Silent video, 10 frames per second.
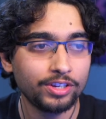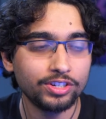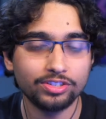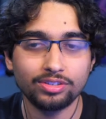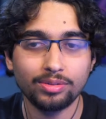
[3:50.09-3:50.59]

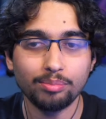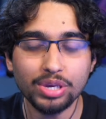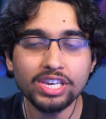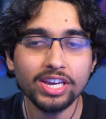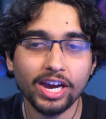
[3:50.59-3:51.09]
Just
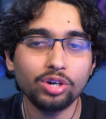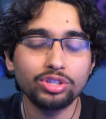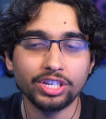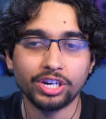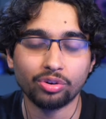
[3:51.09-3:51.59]
be
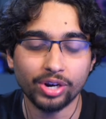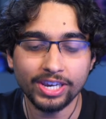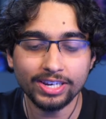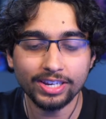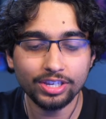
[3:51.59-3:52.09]
out there, right?